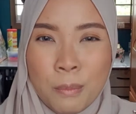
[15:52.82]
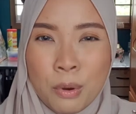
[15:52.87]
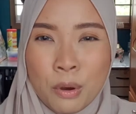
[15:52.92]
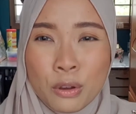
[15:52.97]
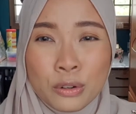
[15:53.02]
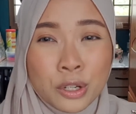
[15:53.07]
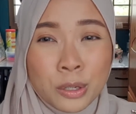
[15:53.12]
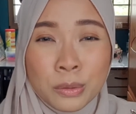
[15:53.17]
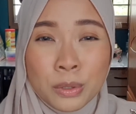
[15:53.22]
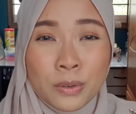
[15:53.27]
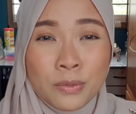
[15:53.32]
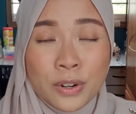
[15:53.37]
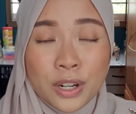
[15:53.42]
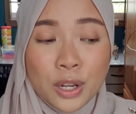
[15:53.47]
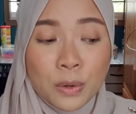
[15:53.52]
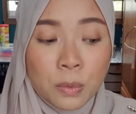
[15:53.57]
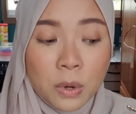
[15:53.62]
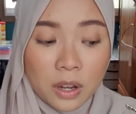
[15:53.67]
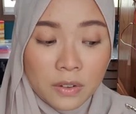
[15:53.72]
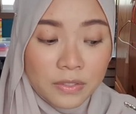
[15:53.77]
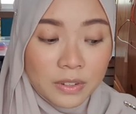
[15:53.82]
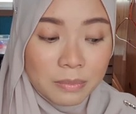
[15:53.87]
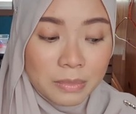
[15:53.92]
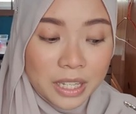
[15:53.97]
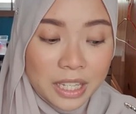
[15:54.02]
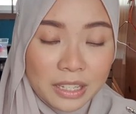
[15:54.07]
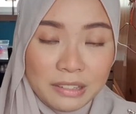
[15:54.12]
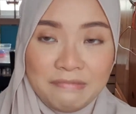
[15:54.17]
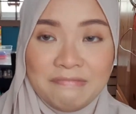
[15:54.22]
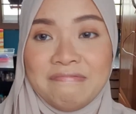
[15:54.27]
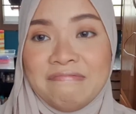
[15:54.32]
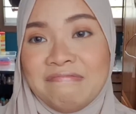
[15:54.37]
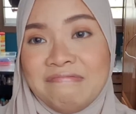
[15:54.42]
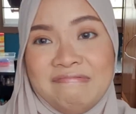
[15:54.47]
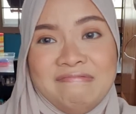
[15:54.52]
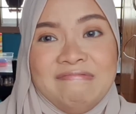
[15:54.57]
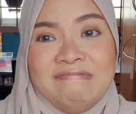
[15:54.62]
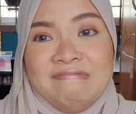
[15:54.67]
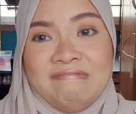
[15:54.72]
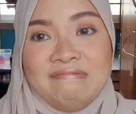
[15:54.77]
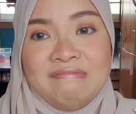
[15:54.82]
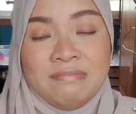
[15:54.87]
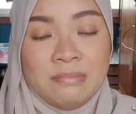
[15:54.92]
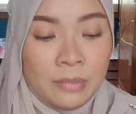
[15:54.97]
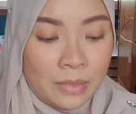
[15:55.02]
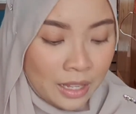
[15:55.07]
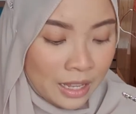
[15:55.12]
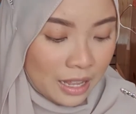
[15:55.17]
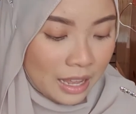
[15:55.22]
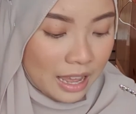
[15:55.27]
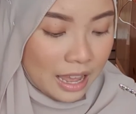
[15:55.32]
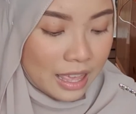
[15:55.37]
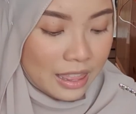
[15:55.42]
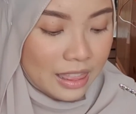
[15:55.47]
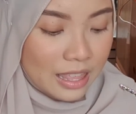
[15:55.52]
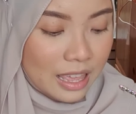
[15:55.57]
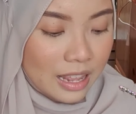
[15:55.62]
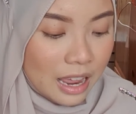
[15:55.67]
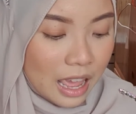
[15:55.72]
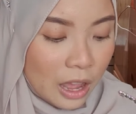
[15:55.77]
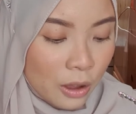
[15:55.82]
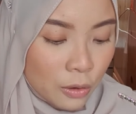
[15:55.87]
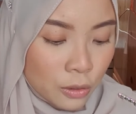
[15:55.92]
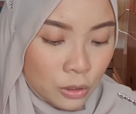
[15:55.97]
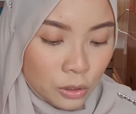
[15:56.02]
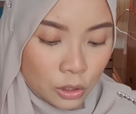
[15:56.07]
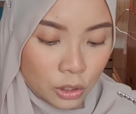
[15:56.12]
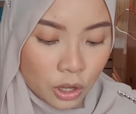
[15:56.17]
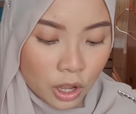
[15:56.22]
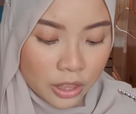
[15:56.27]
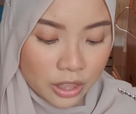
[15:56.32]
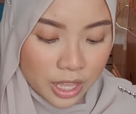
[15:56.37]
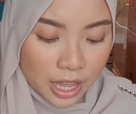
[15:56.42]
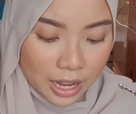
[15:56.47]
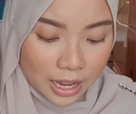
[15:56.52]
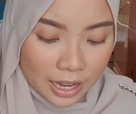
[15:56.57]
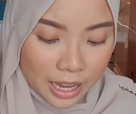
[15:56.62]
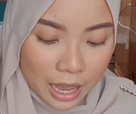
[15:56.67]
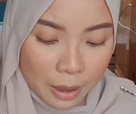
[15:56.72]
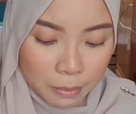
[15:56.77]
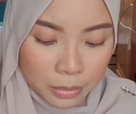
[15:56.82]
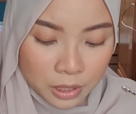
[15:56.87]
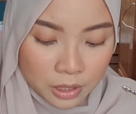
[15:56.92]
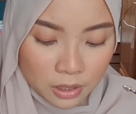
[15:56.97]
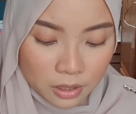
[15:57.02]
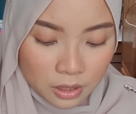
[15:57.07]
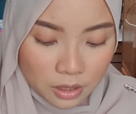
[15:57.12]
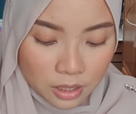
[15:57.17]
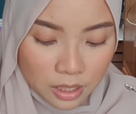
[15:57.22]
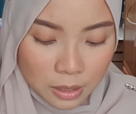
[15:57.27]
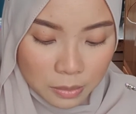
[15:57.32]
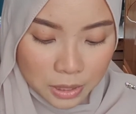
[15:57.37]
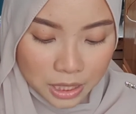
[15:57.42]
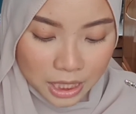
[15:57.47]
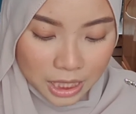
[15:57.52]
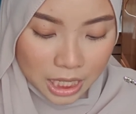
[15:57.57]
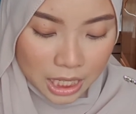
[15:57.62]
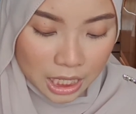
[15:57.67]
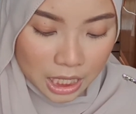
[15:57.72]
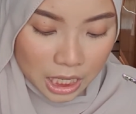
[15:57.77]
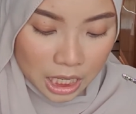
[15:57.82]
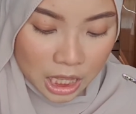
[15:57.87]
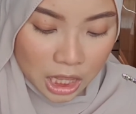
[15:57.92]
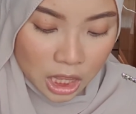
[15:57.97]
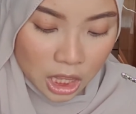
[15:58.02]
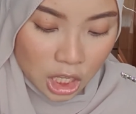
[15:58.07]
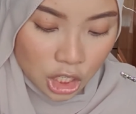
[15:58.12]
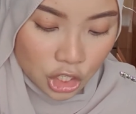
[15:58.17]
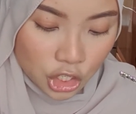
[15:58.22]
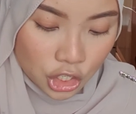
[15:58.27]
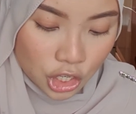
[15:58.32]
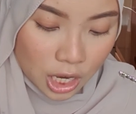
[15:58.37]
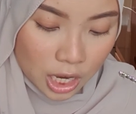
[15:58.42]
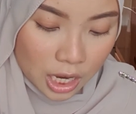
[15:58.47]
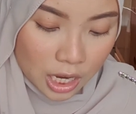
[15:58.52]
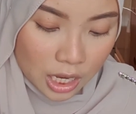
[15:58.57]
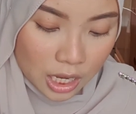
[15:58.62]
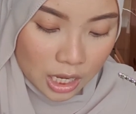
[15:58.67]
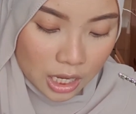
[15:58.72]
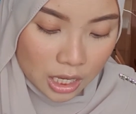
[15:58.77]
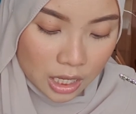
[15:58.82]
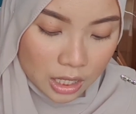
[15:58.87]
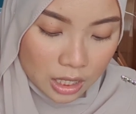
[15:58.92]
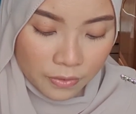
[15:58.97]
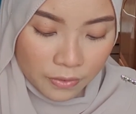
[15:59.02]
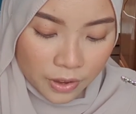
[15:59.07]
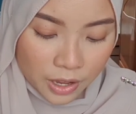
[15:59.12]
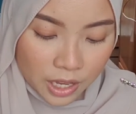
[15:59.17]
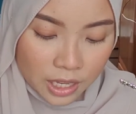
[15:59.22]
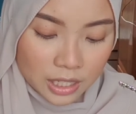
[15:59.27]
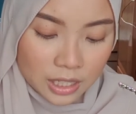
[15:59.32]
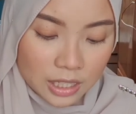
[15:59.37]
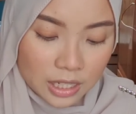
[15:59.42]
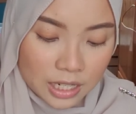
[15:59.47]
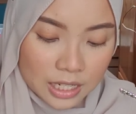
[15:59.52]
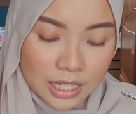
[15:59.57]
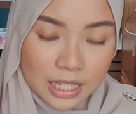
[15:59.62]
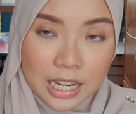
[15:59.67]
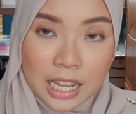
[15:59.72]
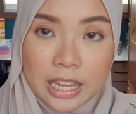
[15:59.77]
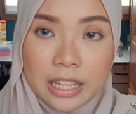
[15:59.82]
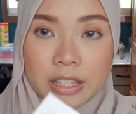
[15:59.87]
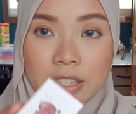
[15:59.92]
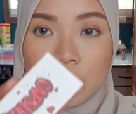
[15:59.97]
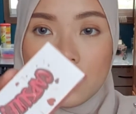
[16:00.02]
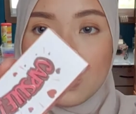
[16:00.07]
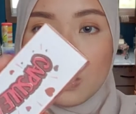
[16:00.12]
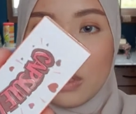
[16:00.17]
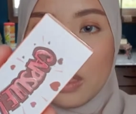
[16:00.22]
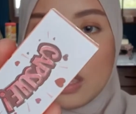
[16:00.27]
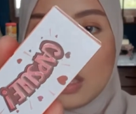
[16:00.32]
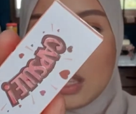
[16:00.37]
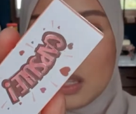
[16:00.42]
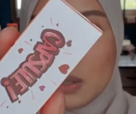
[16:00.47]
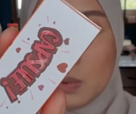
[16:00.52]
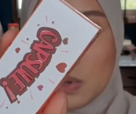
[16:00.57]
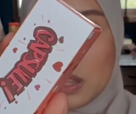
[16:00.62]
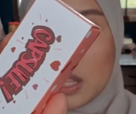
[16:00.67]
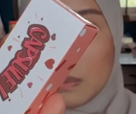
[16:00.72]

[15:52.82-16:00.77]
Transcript: pore strips don't really work for me. And then I also got their Capsule Lipstick in the shade First Date. So this is what the